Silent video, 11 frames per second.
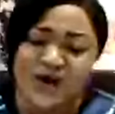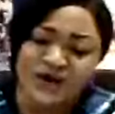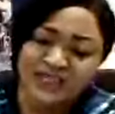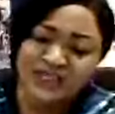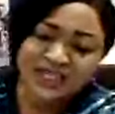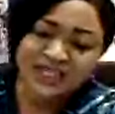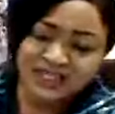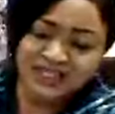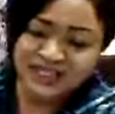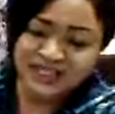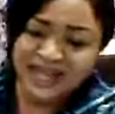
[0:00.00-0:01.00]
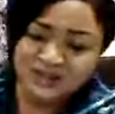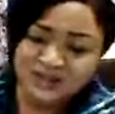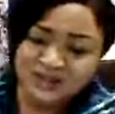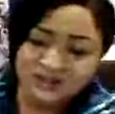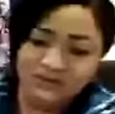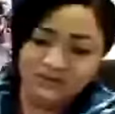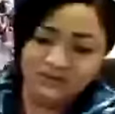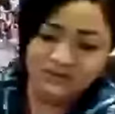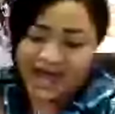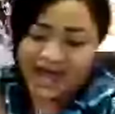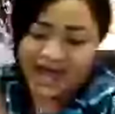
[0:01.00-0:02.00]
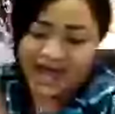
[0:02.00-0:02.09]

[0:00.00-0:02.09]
oh, Jesus is the light of the world.